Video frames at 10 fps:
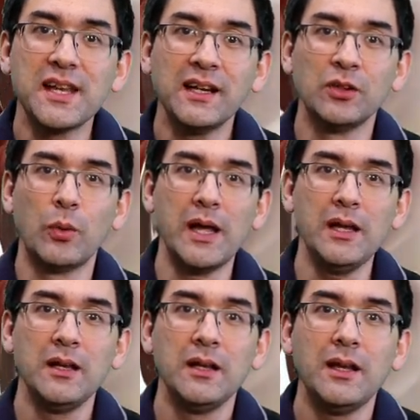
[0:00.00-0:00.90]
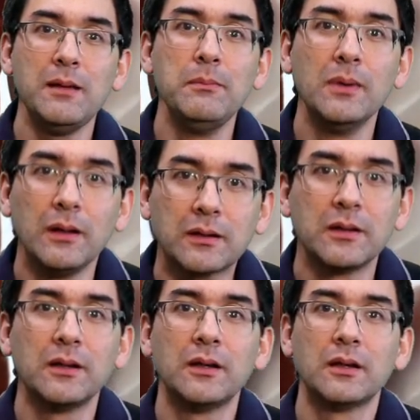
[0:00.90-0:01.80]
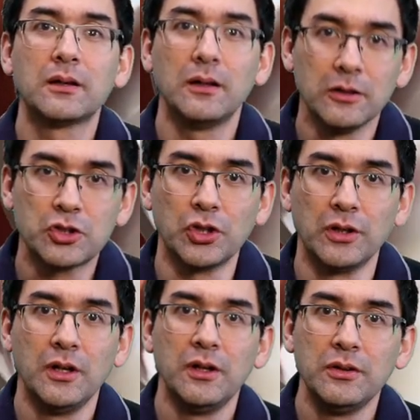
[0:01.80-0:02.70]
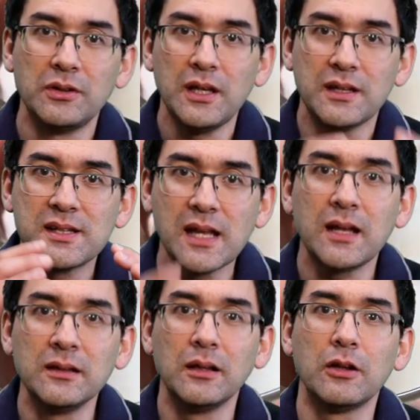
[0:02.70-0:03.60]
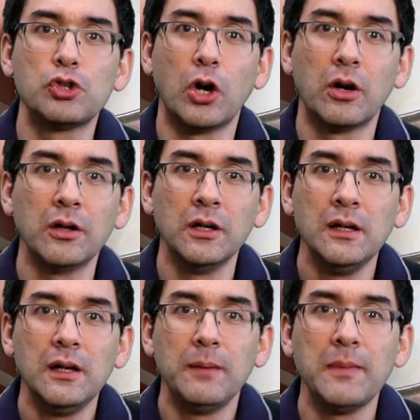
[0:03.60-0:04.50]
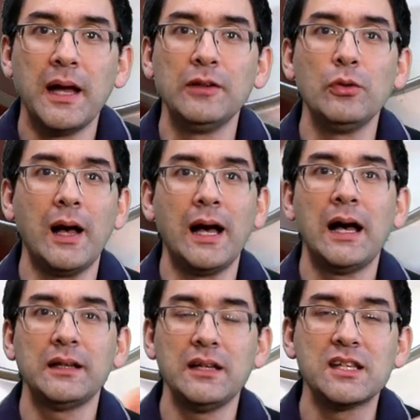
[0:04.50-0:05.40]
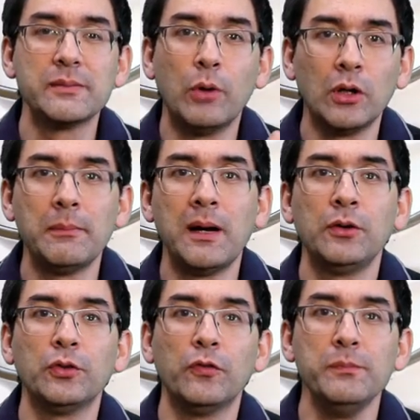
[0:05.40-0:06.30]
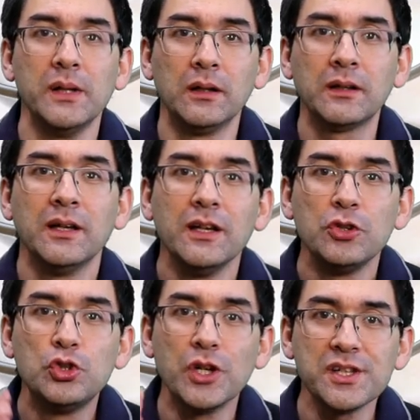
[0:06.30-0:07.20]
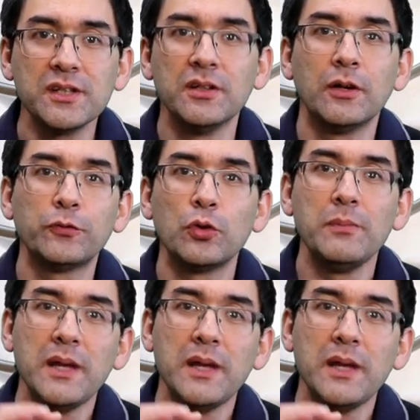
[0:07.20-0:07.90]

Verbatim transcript: second way, a milk culture. You take a second little jar and, and, you add a small amount of milk, just enough to